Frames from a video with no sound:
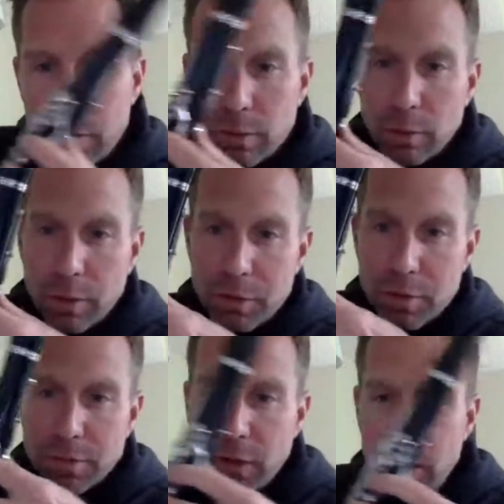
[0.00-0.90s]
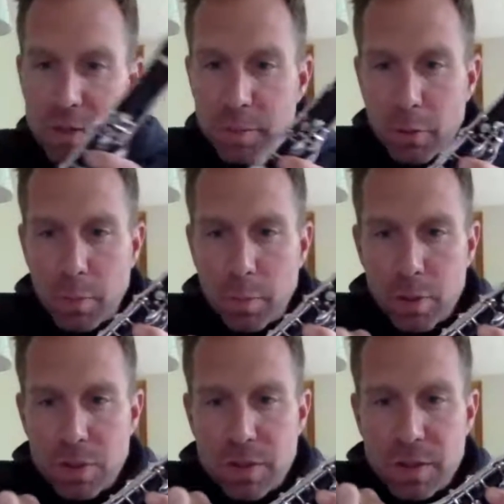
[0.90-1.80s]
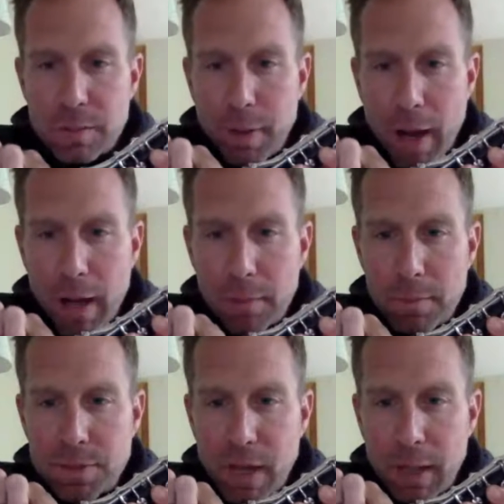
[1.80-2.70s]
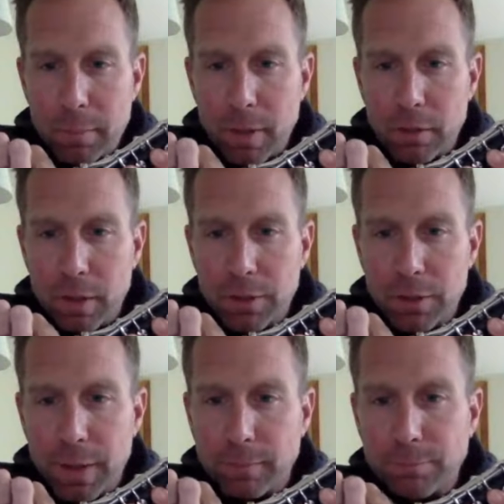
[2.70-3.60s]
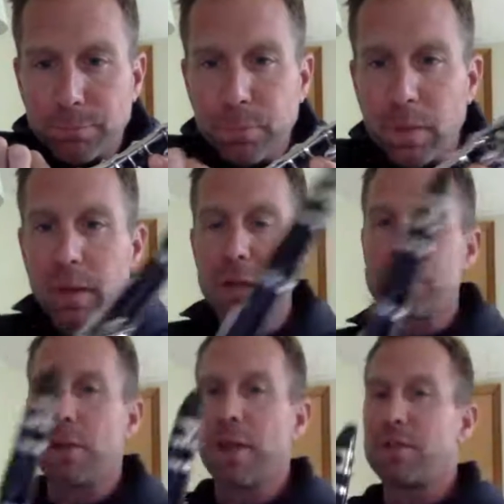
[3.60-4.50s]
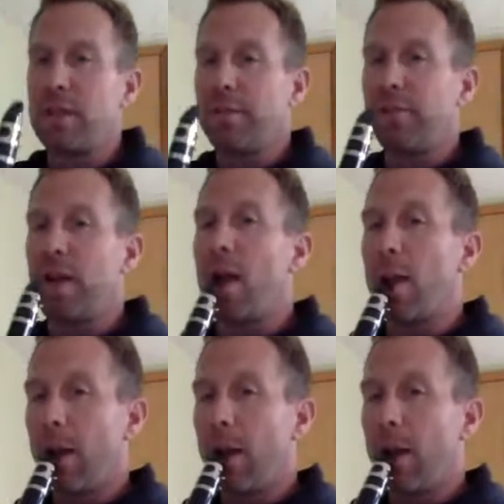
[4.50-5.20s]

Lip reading: with 2 fingers, but we push this bottom side button right there. Okay, so that's E flat.